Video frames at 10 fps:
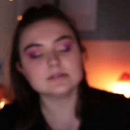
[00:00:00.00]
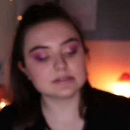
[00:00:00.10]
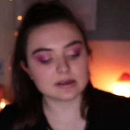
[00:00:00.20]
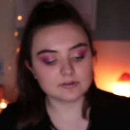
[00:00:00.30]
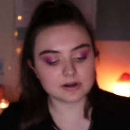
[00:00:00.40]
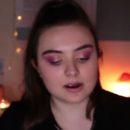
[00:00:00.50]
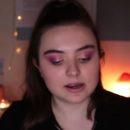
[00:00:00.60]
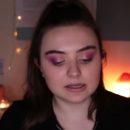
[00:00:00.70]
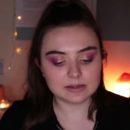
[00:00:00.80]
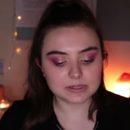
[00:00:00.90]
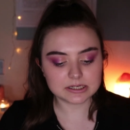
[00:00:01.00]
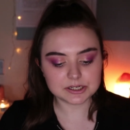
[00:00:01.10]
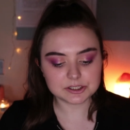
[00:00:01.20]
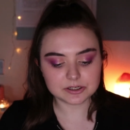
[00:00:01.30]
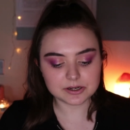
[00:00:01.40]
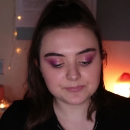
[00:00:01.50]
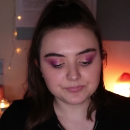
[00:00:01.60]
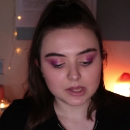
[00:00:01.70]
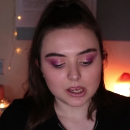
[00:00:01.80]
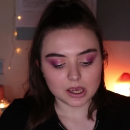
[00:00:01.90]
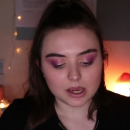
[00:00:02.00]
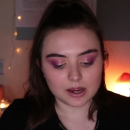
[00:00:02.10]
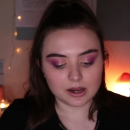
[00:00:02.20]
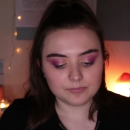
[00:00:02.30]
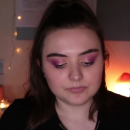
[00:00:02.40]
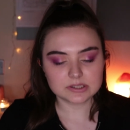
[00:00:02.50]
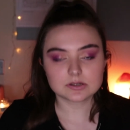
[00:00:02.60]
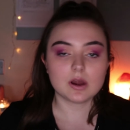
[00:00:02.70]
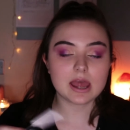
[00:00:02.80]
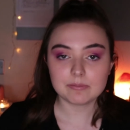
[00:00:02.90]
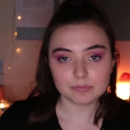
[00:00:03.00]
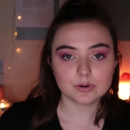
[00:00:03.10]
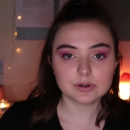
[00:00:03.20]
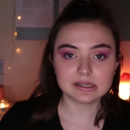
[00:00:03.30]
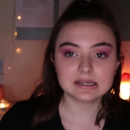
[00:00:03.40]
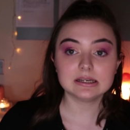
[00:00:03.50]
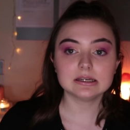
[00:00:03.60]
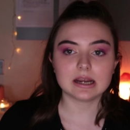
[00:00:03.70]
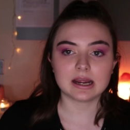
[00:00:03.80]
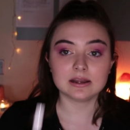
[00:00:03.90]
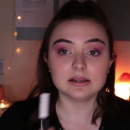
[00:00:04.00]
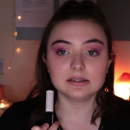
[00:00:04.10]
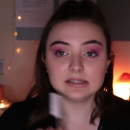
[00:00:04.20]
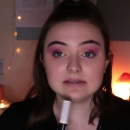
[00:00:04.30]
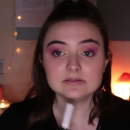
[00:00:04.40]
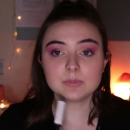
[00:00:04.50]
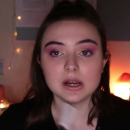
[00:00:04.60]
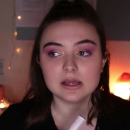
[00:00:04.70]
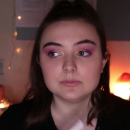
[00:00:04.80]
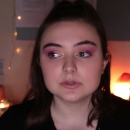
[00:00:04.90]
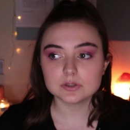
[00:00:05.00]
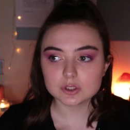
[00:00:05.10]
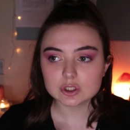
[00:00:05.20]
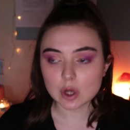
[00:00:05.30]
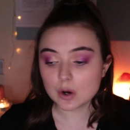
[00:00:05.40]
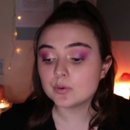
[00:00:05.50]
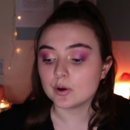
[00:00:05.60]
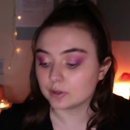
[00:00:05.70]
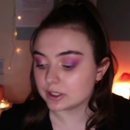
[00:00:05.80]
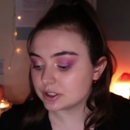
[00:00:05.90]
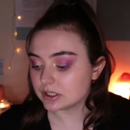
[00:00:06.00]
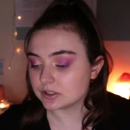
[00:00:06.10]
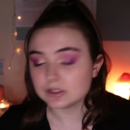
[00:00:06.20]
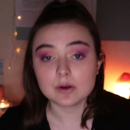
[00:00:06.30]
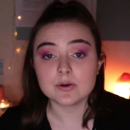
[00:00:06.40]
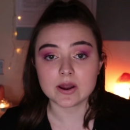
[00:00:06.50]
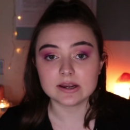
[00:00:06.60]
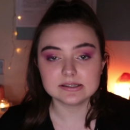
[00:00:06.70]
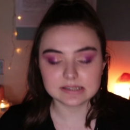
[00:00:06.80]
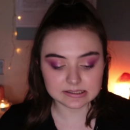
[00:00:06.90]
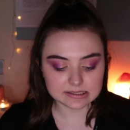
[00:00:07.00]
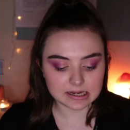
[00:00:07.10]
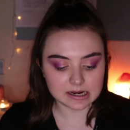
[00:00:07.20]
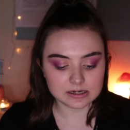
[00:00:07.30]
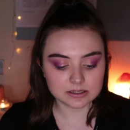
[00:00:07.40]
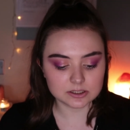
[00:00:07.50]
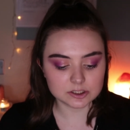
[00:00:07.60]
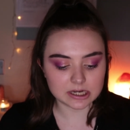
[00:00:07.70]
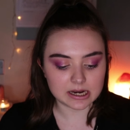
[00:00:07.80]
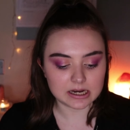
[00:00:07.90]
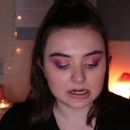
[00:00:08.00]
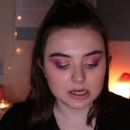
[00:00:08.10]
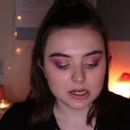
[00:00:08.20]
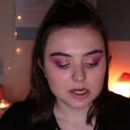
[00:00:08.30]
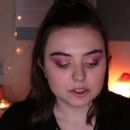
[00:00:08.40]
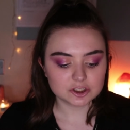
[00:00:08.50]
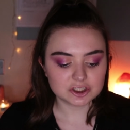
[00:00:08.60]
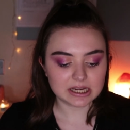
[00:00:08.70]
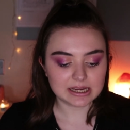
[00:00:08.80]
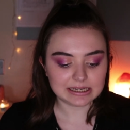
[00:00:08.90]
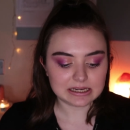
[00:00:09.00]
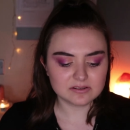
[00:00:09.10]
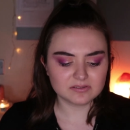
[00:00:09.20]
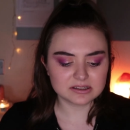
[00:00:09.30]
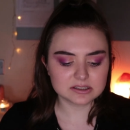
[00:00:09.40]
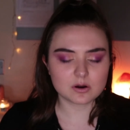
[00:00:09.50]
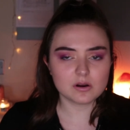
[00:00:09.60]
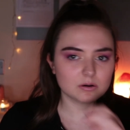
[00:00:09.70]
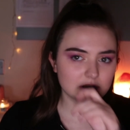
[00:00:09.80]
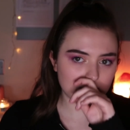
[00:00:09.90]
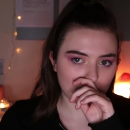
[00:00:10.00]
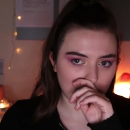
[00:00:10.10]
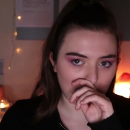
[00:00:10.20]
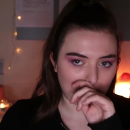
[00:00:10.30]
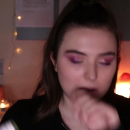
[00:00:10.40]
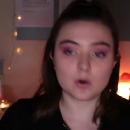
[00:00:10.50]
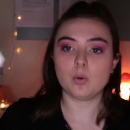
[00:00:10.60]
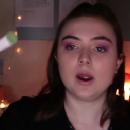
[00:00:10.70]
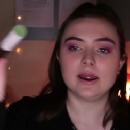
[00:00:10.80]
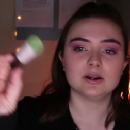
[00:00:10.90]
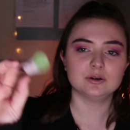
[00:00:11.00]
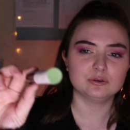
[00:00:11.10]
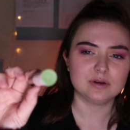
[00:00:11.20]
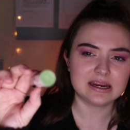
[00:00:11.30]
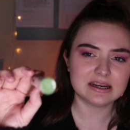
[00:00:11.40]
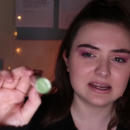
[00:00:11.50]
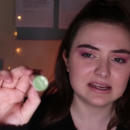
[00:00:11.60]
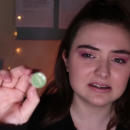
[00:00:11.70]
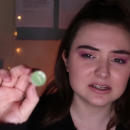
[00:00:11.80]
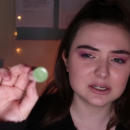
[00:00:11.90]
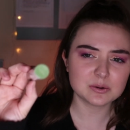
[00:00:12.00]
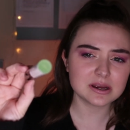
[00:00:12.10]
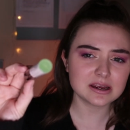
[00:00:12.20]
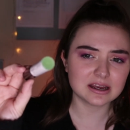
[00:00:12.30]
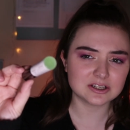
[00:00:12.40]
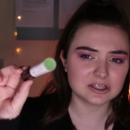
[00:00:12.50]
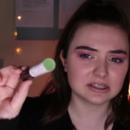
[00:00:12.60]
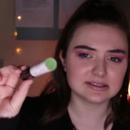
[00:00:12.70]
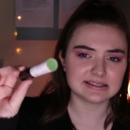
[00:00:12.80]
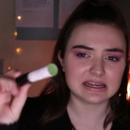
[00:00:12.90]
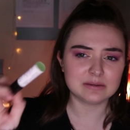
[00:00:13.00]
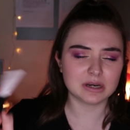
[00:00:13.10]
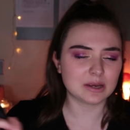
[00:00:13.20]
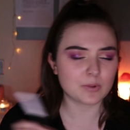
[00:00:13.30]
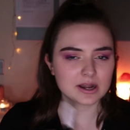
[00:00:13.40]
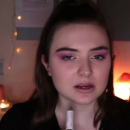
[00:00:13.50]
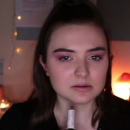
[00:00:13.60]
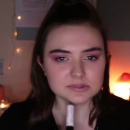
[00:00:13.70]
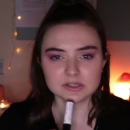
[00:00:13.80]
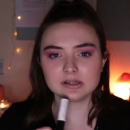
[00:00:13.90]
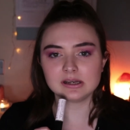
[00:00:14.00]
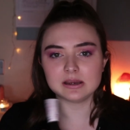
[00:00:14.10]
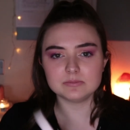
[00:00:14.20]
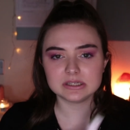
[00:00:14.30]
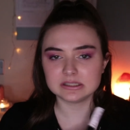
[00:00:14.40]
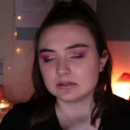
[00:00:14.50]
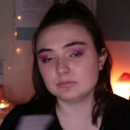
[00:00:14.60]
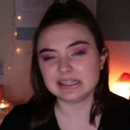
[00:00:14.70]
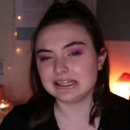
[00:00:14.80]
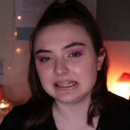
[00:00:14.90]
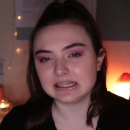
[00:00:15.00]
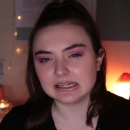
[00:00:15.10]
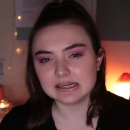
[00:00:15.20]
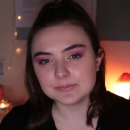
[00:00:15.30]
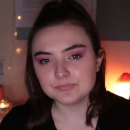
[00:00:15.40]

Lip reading: this every night, lip conditioner. It's got hemp oil in it, and it leaves my lips so nourished and so nice. It's in the shade Sheer Leaf. It's got like quite a green hint to it, as you can see, but like when it comes on the lips, it's completely clear.